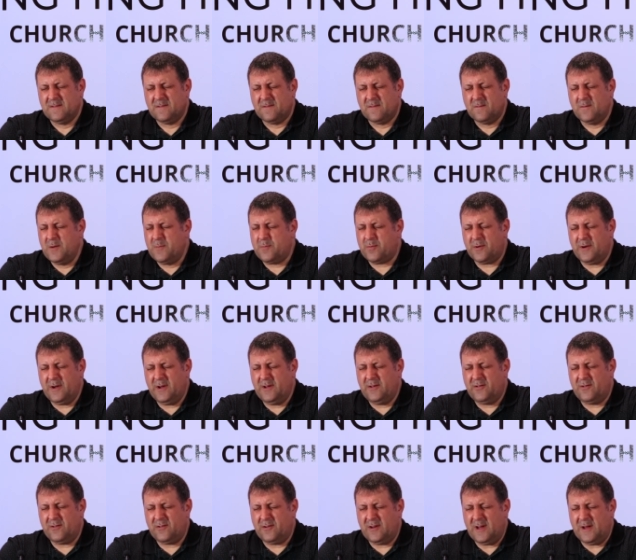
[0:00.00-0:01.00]
We
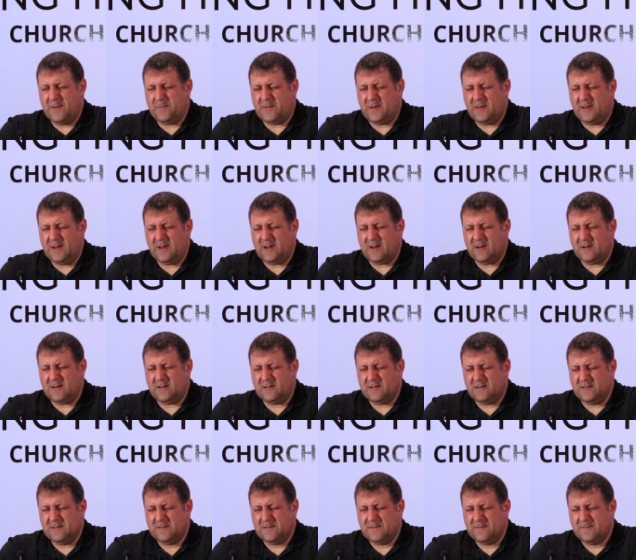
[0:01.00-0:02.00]
praise your name today, God.
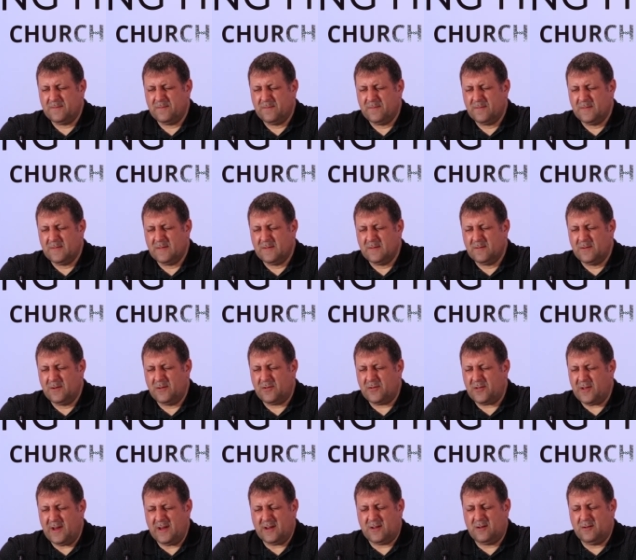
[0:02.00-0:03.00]
We
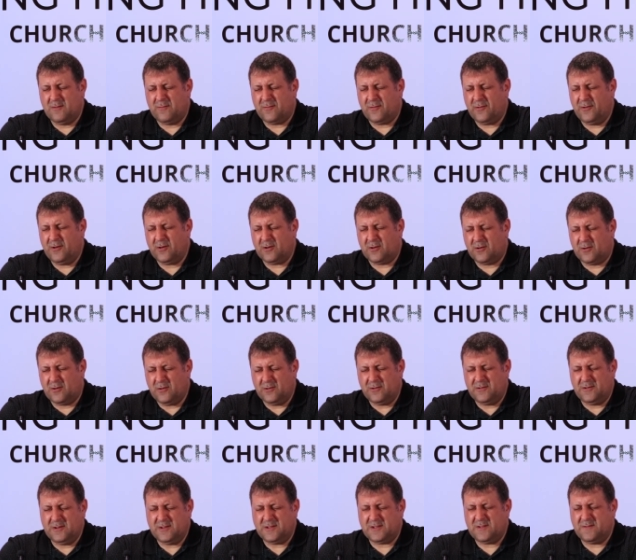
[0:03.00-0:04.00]
thank you for your
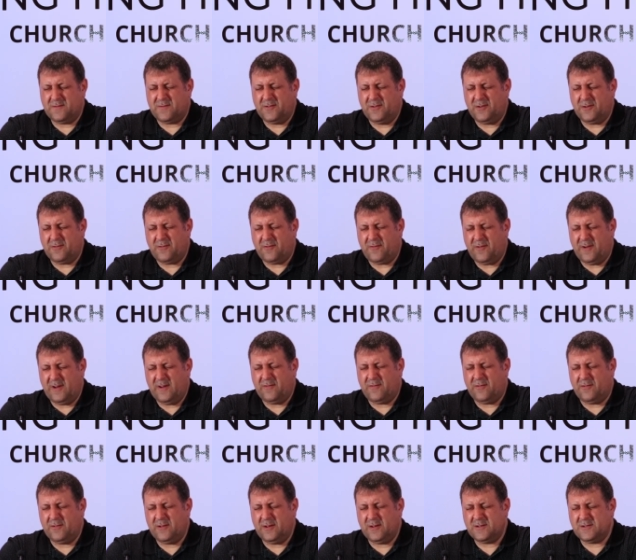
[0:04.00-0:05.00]
goodness and for your
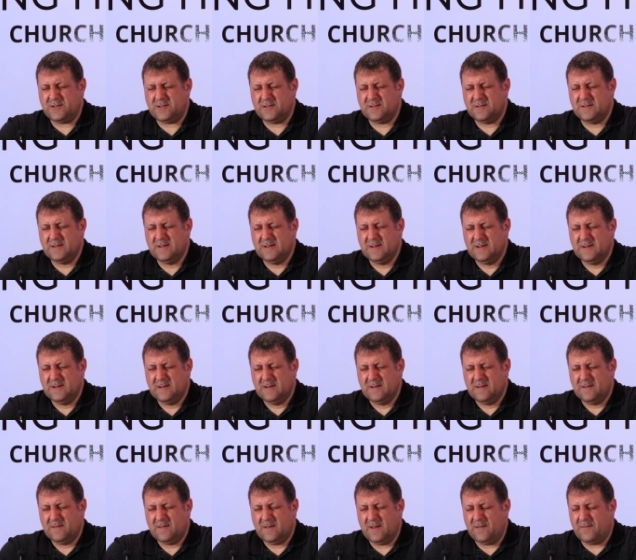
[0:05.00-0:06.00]
faithfulness
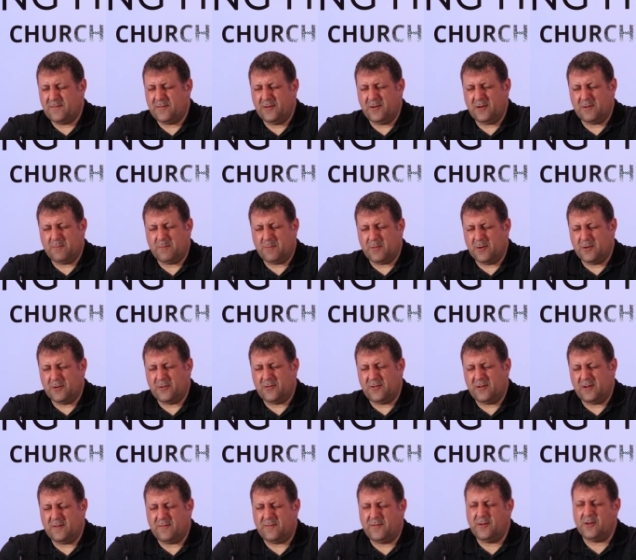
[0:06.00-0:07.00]
and for your
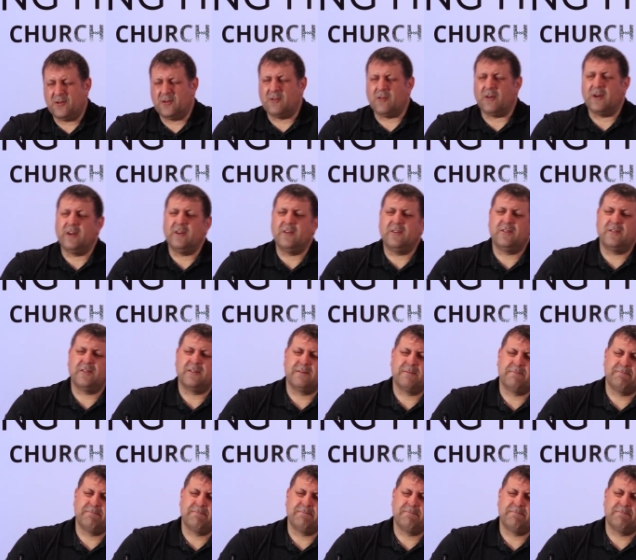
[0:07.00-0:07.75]
mercy and for your grace.